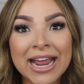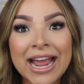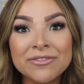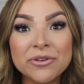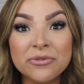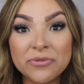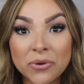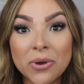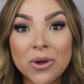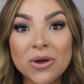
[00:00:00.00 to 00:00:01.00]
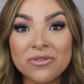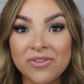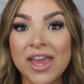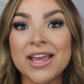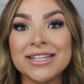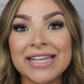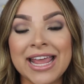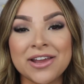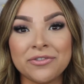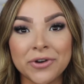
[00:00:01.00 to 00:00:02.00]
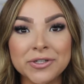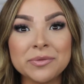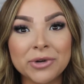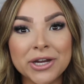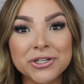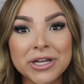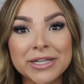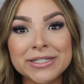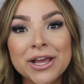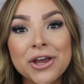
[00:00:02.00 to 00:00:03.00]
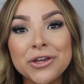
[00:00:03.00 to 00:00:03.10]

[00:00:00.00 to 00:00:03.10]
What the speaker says: I have a full face and first impressions